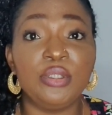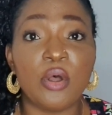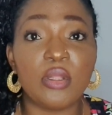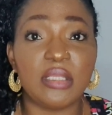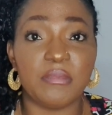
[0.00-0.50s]

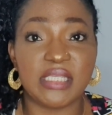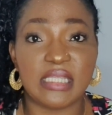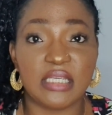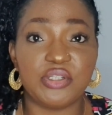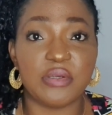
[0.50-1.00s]
know the
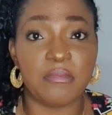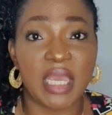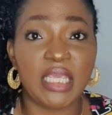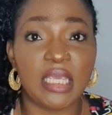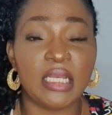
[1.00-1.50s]
mistakes you're
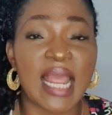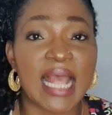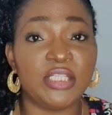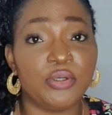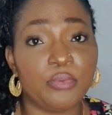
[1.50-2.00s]
making
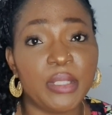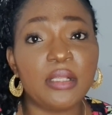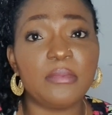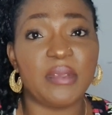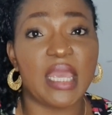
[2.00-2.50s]
and you
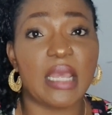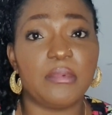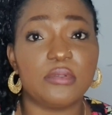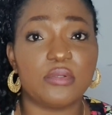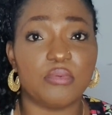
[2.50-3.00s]
will be
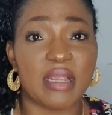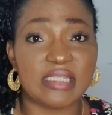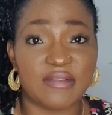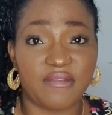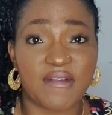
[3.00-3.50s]
able to
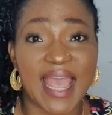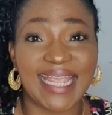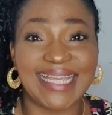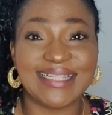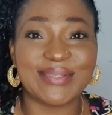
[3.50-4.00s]

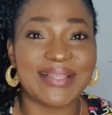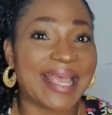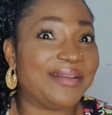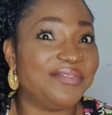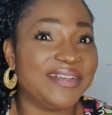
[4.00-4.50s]
rectify it so
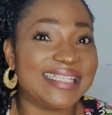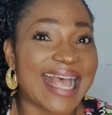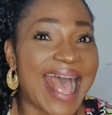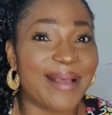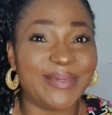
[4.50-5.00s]
that your
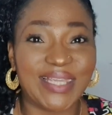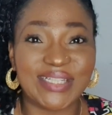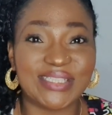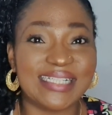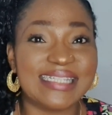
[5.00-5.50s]
visa
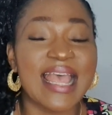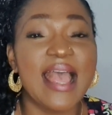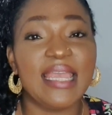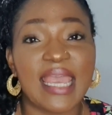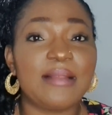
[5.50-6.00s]
applications
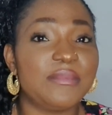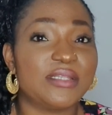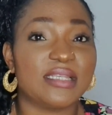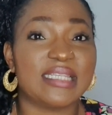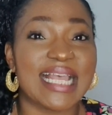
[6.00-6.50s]
can be
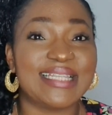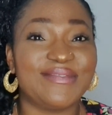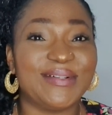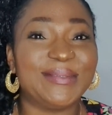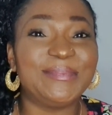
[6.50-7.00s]

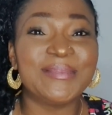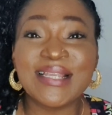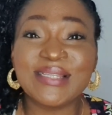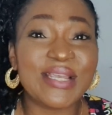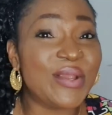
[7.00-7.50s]
successful.
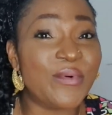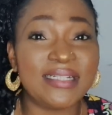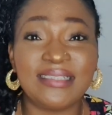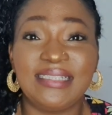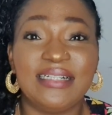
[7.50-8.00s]
So you
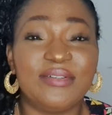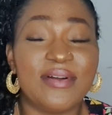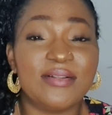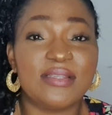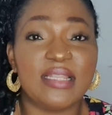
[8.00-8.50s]
want to stick
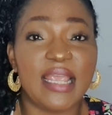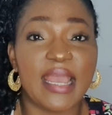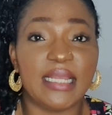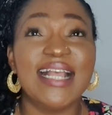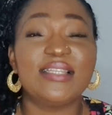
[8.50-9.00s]
around to the
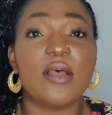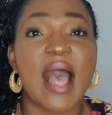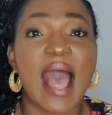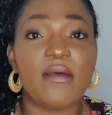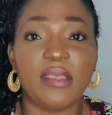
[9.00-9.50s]
end. So
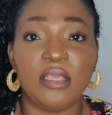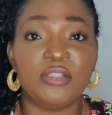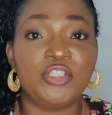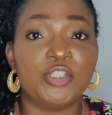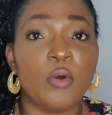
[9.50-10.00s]
how can
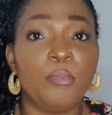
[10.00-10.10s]
you show